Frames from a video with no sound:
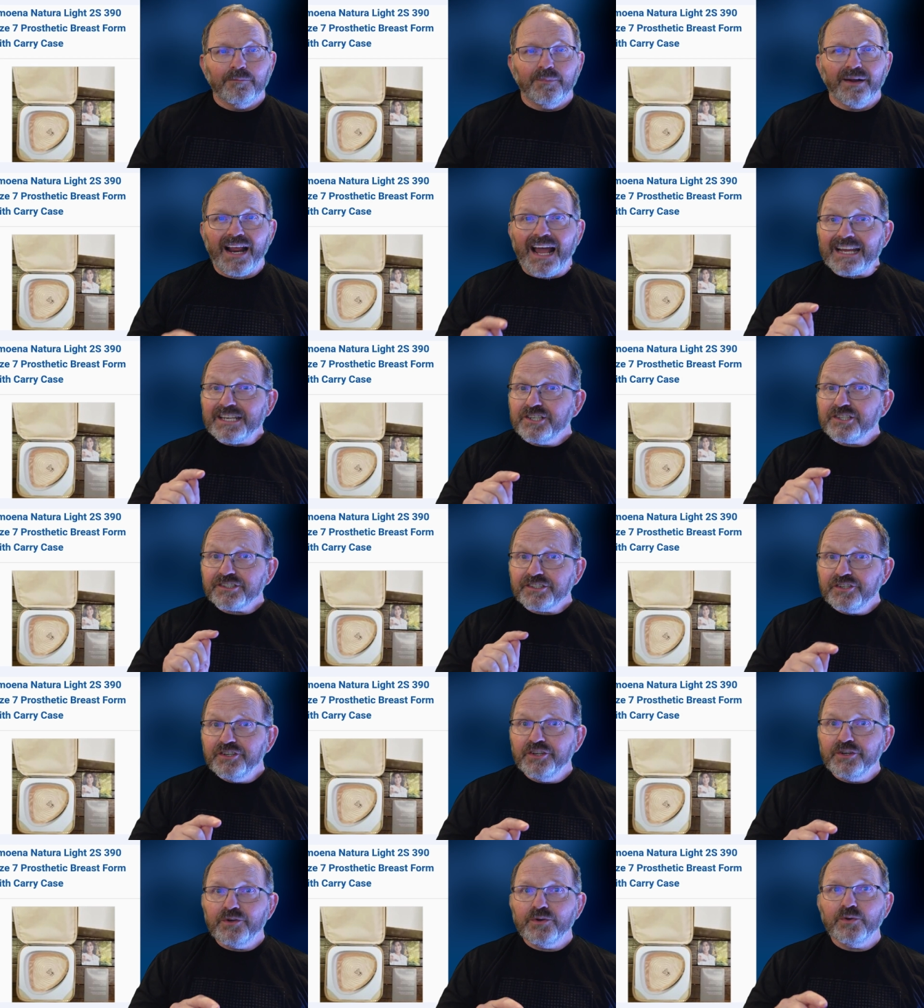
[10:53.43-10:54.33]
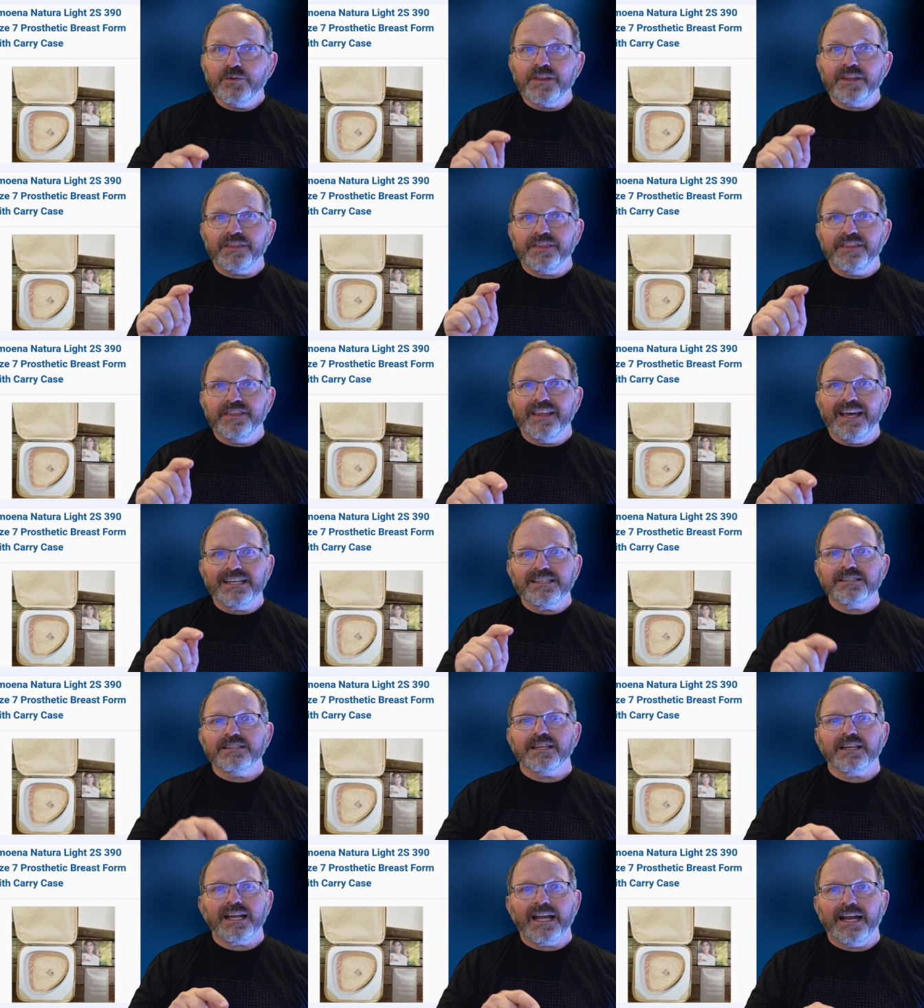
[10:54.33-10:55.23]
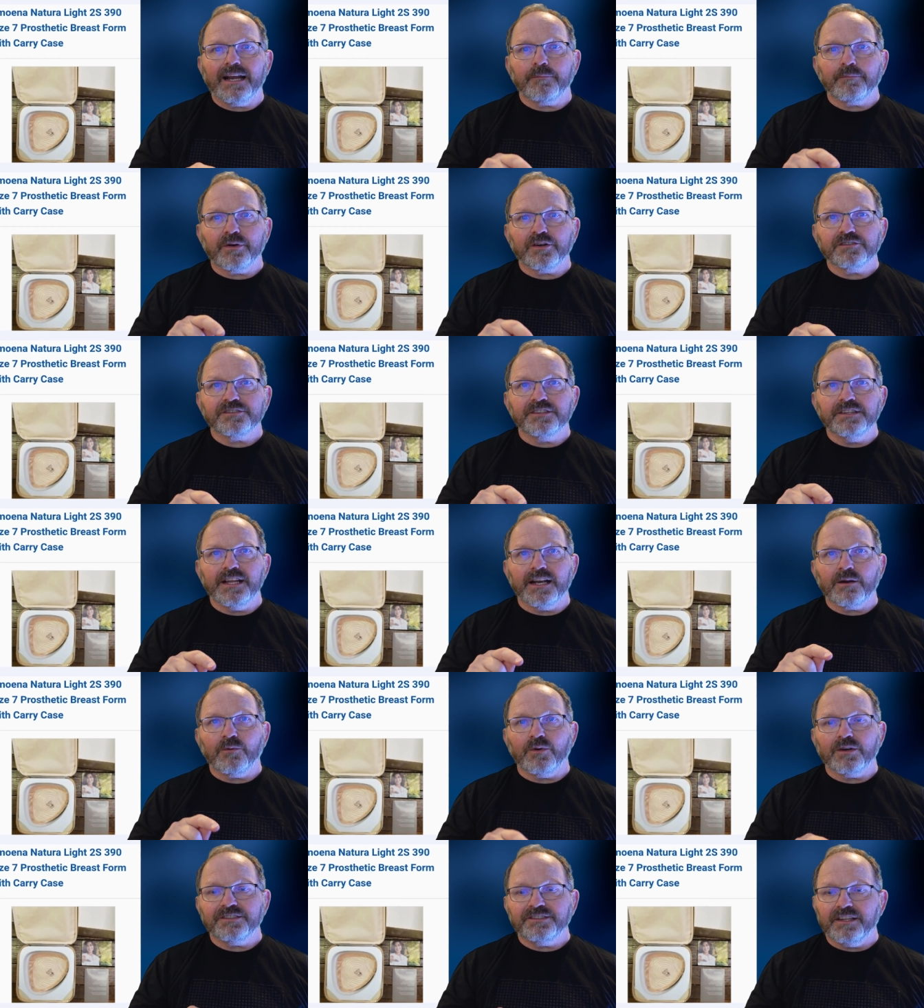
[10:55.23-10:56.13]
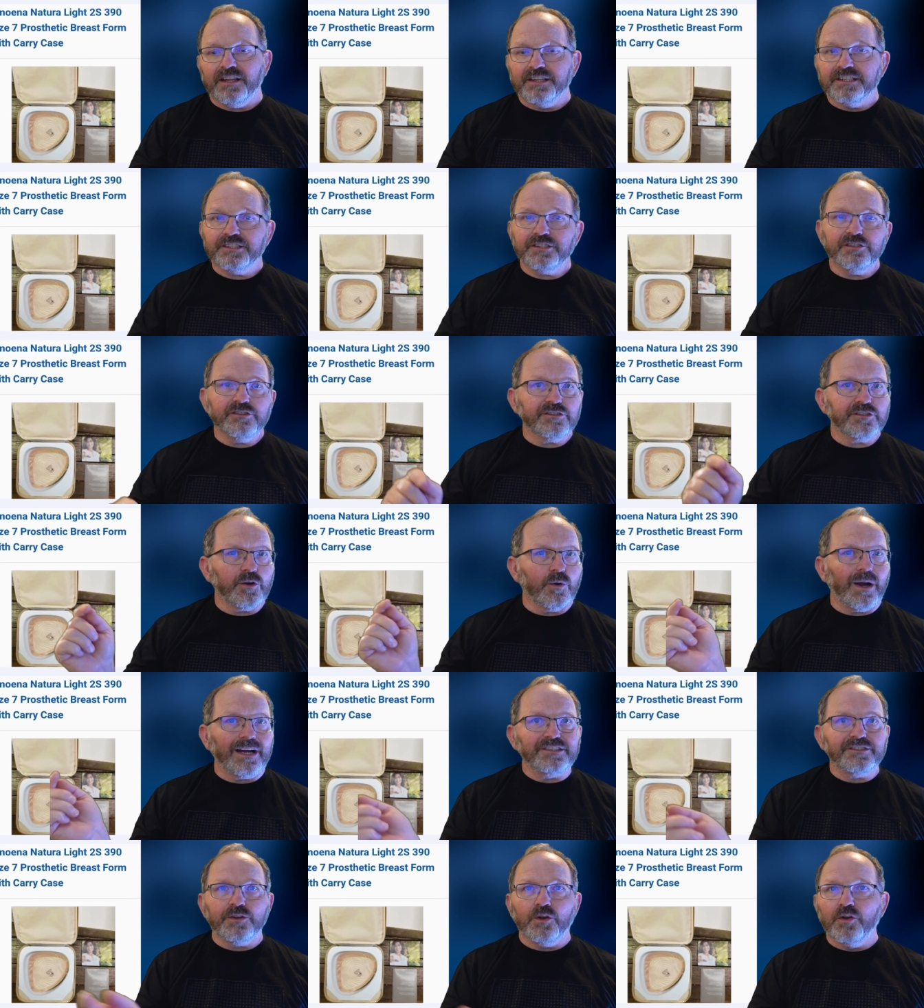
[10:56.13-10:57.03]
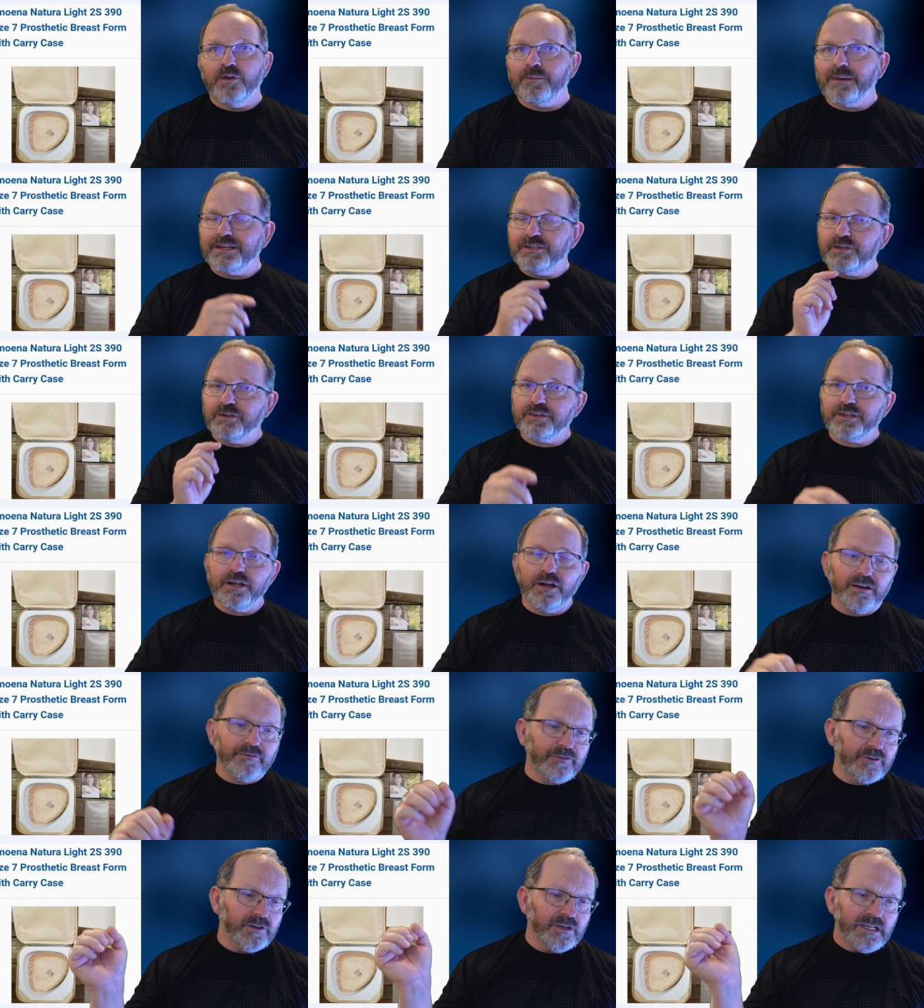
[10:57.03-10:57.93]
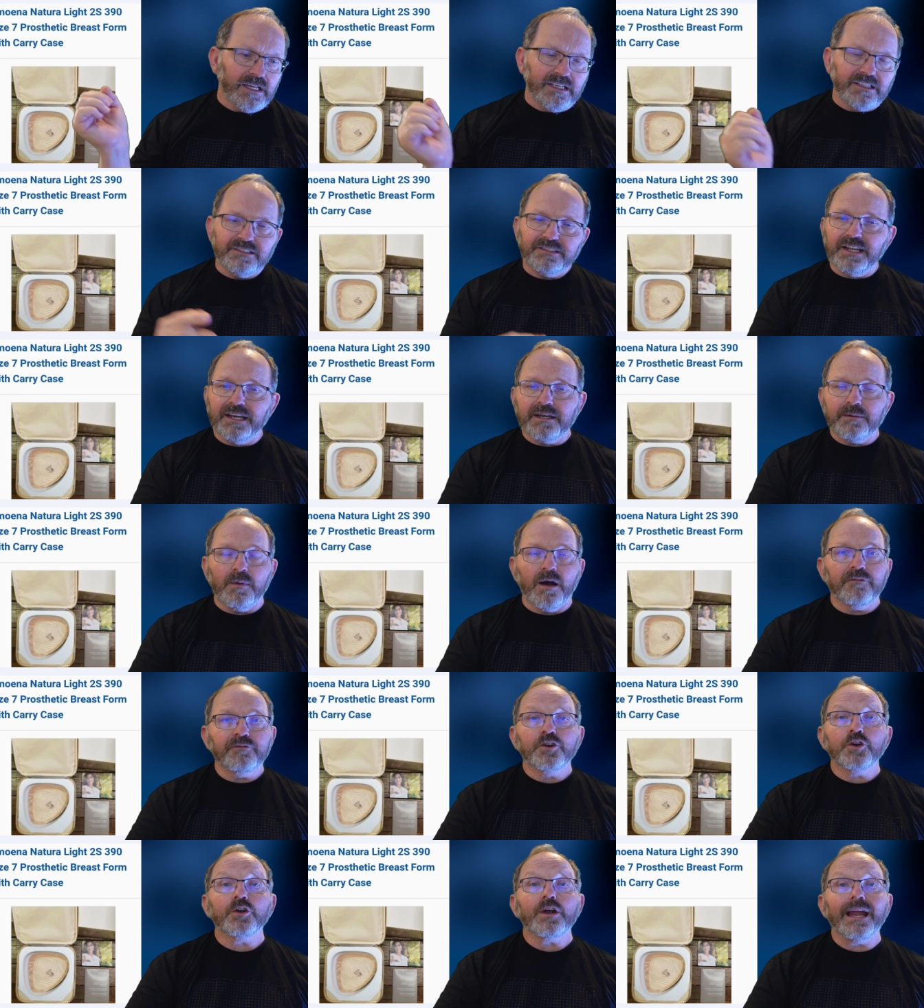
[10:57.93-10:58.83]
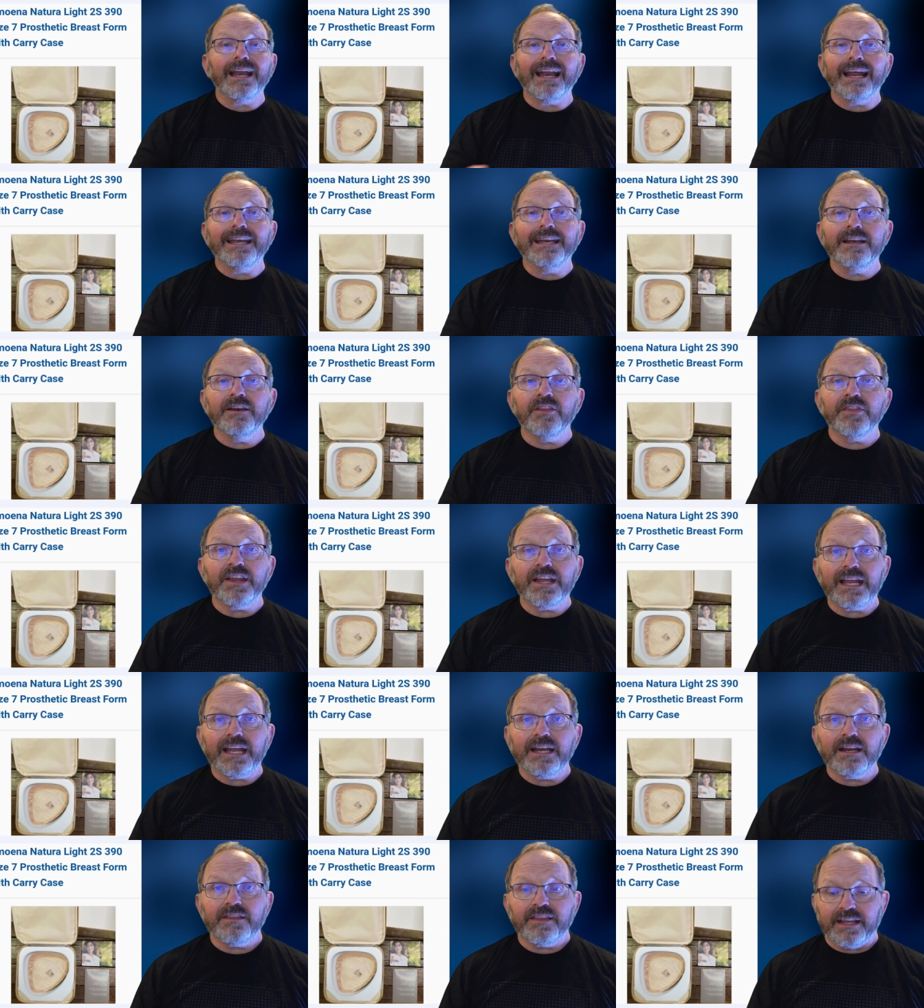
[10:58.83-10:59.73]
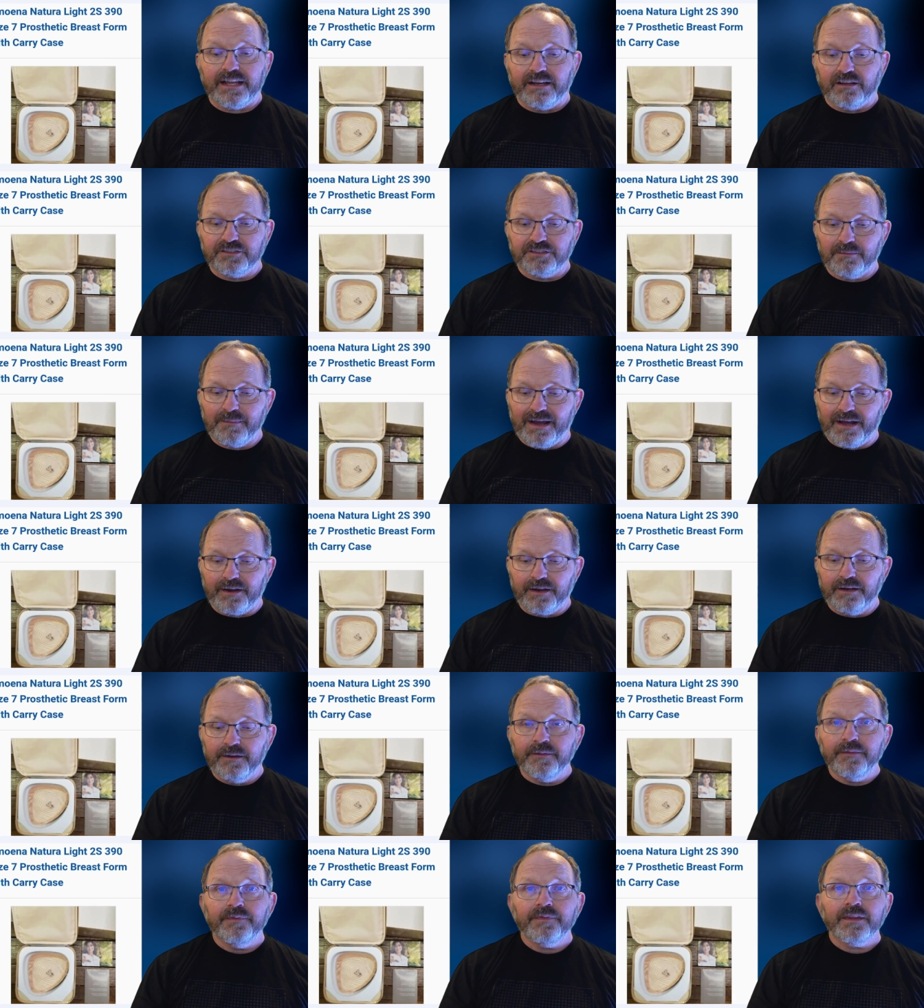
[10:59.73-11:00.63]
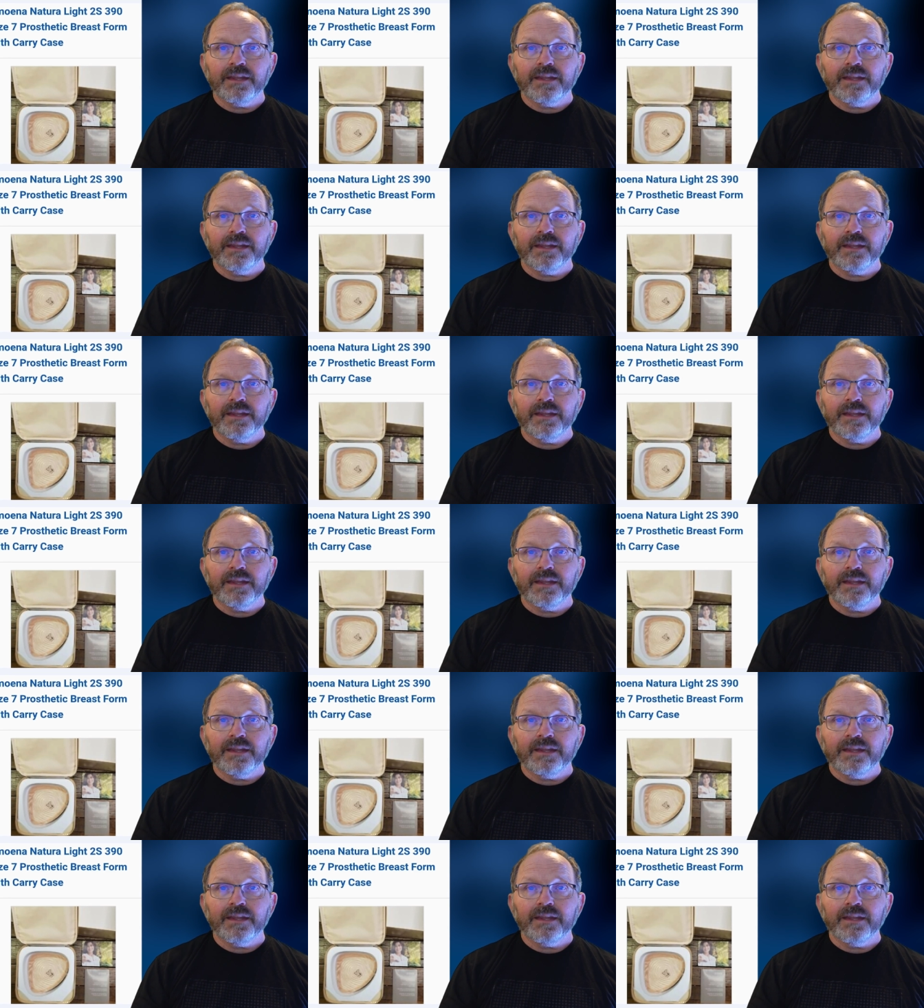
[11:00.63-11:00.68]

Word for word: But I just knew that that's the kind of person that I want to sell these to. So I sold them, I took the offer, sent them off to her, and I didn't think anything else about it.